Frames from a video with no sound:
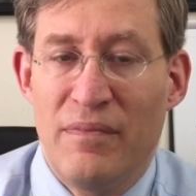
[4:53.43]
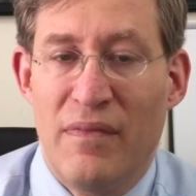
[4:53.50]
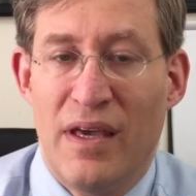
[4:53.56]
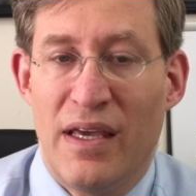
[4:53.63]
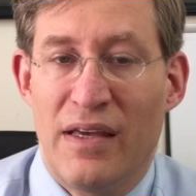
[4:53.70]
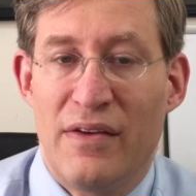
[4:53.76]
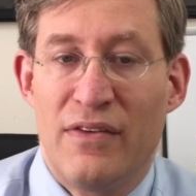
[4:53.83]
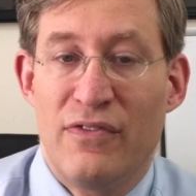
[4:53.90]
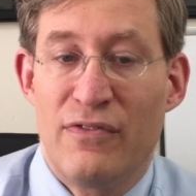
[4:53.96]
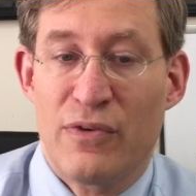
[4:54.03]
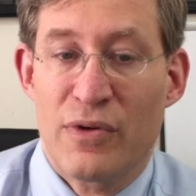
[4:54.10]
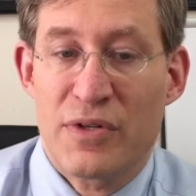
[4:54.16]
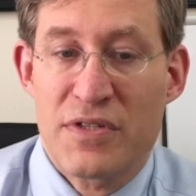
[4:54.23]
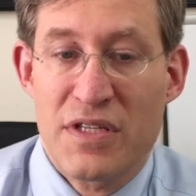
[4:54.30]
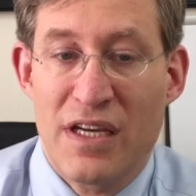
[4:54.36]
And for
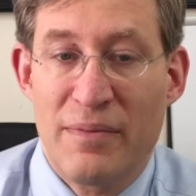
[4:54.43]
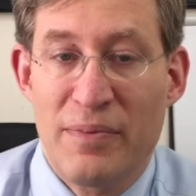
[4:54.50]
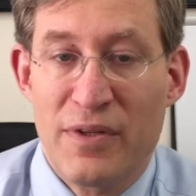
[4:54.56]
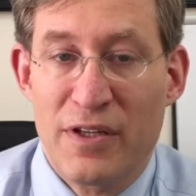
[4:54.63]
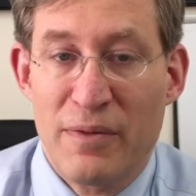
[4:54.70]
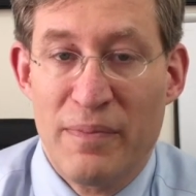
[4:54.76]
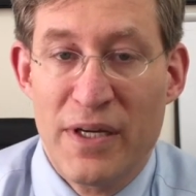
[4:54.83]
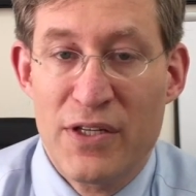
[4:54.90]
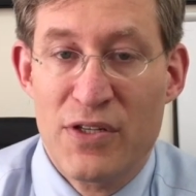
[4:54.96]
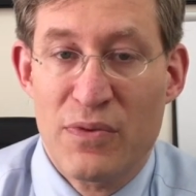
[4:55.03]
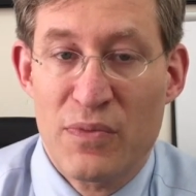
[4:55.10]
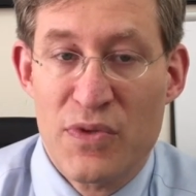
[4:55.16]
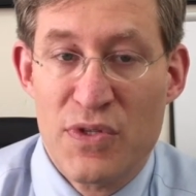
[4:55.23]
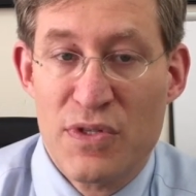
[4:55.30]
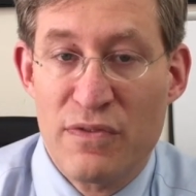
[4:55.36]
example, in a patient
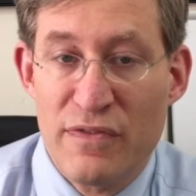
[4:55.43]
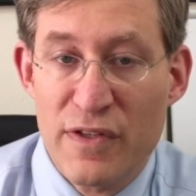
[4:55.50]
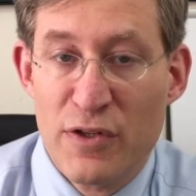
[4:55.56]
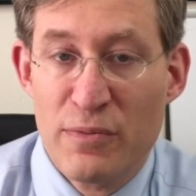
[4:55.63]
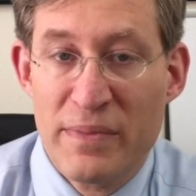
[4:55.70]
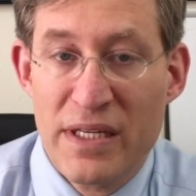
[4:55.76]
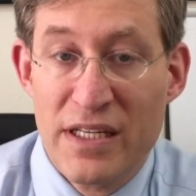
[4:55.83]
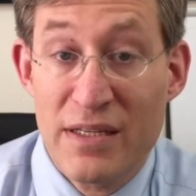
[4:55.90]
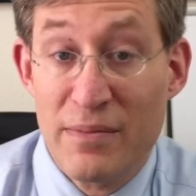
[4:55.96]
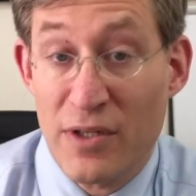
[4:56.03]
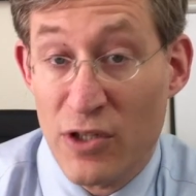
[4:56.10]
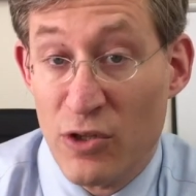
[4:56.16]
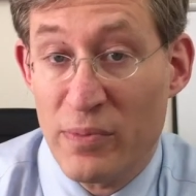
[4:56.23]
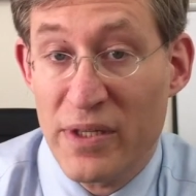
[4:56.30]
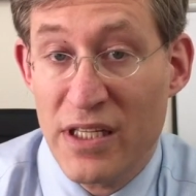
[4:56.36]
with severe
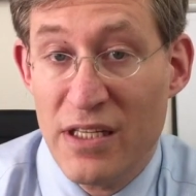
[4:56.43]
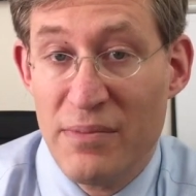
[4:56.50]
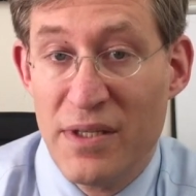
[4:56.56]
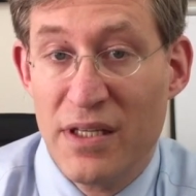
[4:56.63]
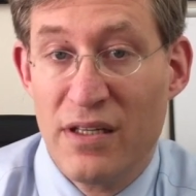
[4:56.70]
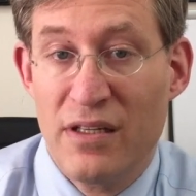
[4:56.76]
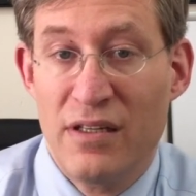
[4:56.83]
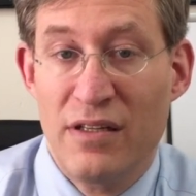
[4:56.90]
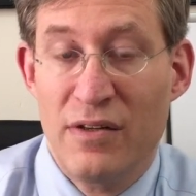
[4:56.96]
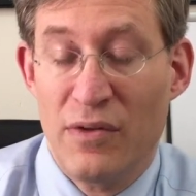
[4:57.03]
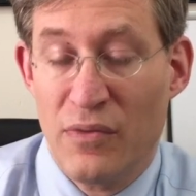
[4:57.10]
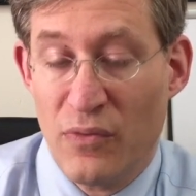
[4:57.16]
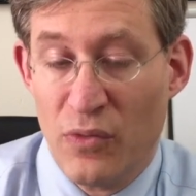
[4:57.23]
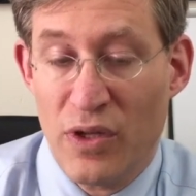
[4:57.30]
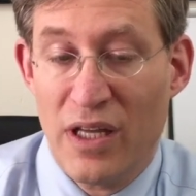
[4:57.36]
methemoglobinemia,
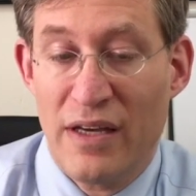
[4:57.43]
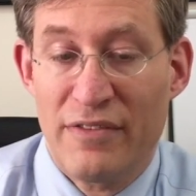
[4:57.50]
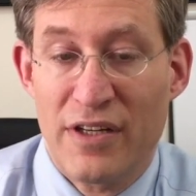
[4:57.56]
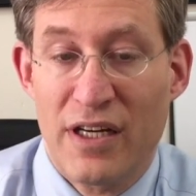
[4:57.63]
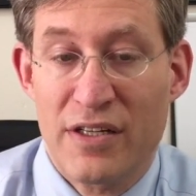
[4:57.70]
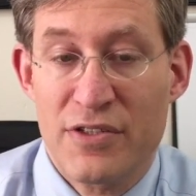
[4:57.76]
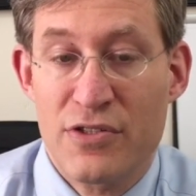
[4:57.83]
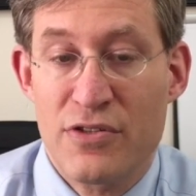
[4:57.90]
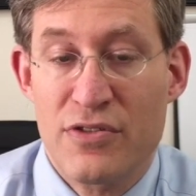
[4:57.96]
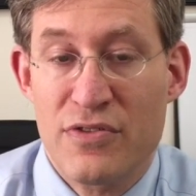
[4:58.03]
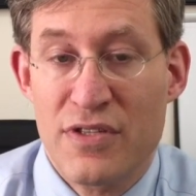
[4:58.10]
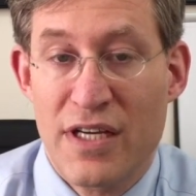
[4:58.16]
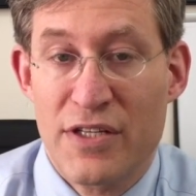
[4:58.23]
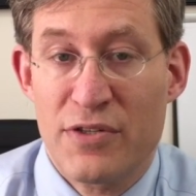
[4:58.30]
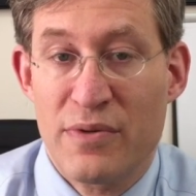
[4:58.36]
will have an oxygen
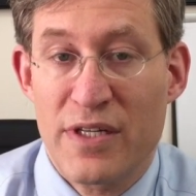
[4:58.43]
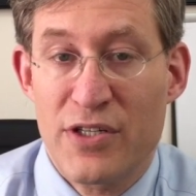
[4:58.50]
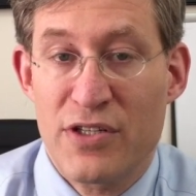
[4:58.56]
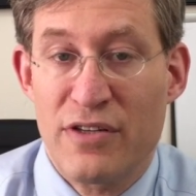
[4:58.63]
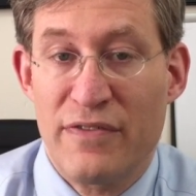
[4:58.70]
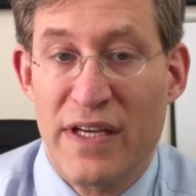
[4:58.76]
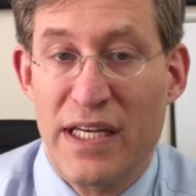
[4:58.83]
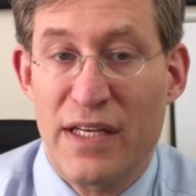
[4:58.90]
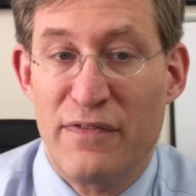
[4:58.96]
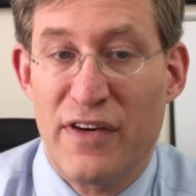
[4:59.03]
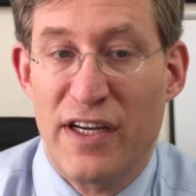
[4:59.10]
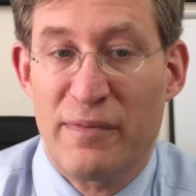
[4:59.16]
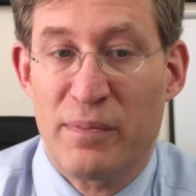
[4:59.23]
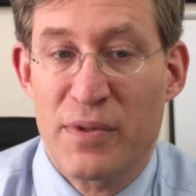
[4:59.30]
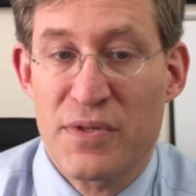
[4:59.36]
saturation of
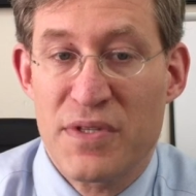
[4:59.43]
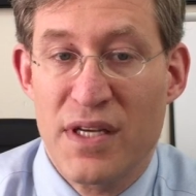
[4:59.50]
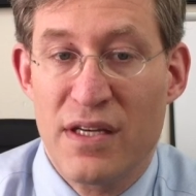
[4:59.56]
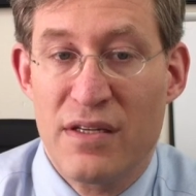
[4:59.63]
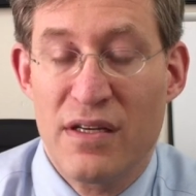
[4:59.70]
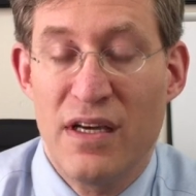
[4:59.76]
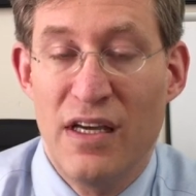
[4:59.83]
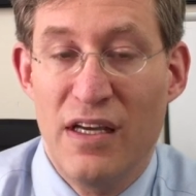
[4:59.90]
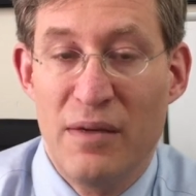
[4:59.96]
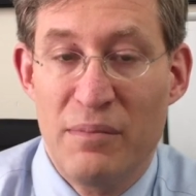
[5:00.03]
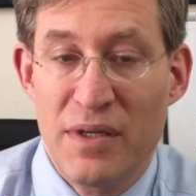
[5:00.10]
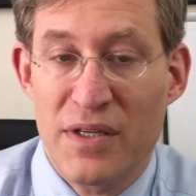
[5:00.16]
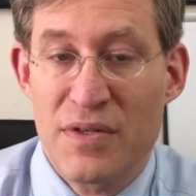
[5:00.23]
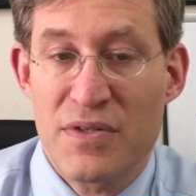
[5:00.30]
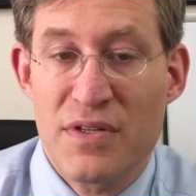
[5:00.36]
85%
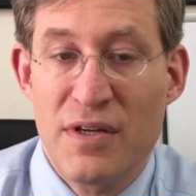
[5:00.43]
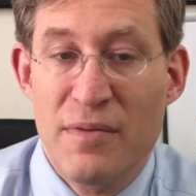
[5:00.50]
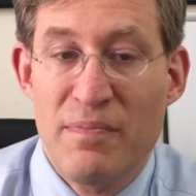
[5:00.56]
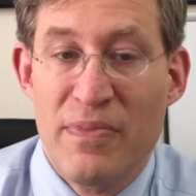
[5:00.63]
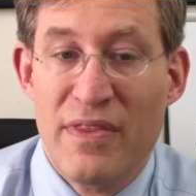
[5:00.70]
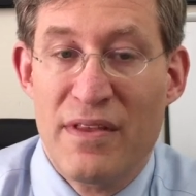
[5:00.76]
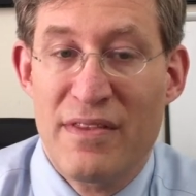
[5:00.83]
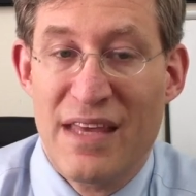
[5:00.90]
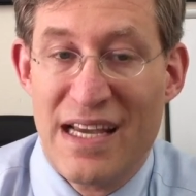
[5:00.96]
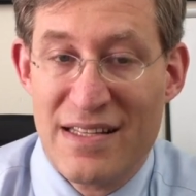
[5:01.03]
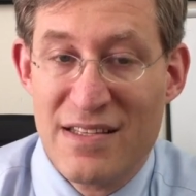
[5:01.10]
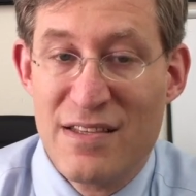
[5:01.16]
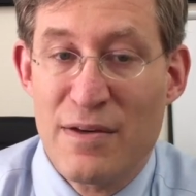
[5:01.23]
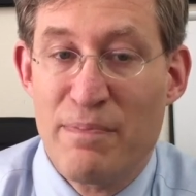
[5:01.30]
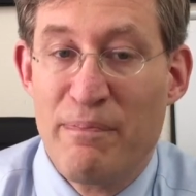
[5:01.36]
because
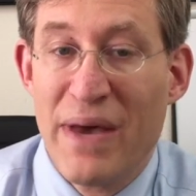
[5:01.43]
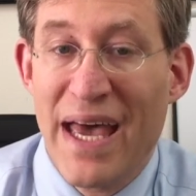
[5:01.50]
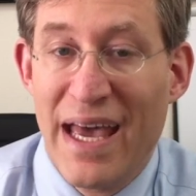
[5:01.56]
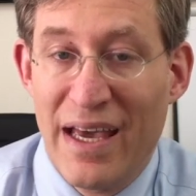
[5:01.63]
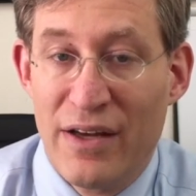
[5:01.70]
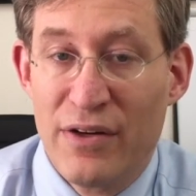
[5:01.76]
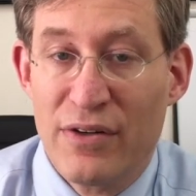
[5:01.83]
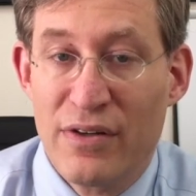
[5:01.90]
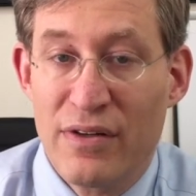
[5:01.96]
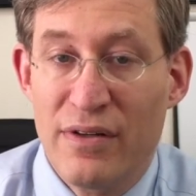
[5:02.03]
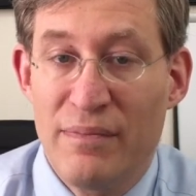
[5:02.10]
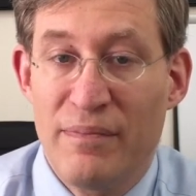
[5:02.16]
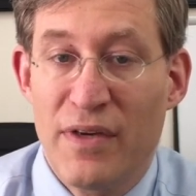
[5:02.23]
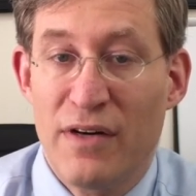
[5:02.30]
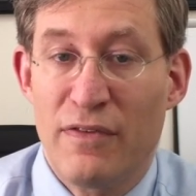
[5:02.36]
that's the pattern
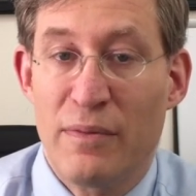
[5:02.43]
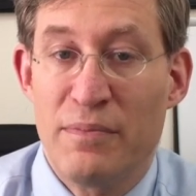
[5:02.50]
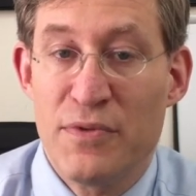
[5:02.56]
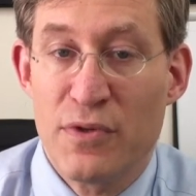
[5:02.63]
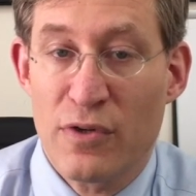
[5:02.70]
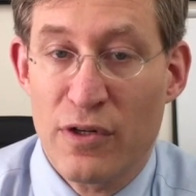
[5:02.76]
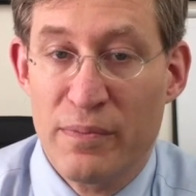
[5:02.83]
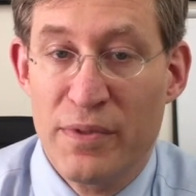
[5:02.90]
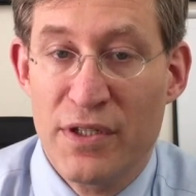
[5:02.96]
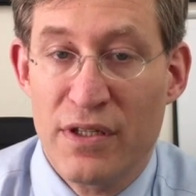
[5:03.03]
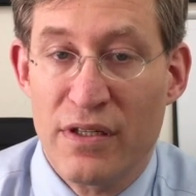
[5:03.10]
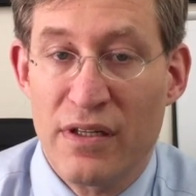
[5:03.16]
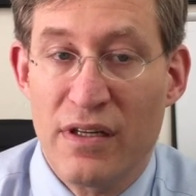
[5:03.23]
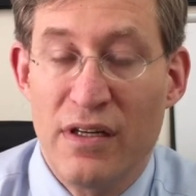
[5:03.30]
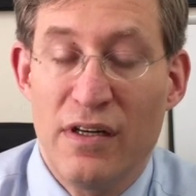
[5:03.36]
of
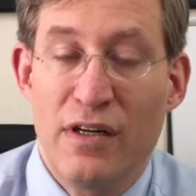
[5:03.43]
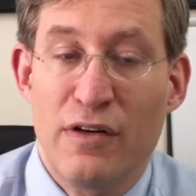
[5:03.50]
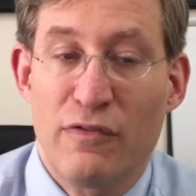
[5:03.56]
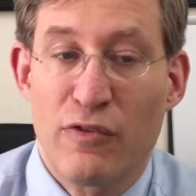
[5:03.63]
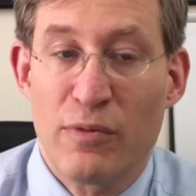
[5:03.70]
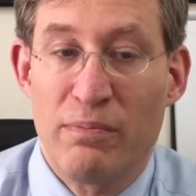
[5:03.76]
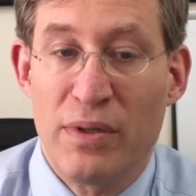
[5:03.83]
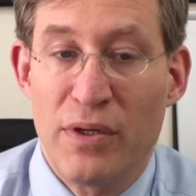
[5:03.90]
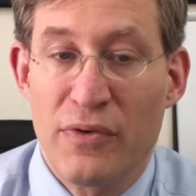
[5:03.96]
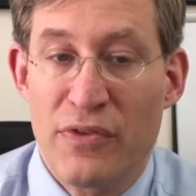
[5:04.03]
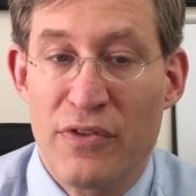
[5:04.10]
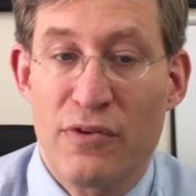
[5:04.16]
absorption for both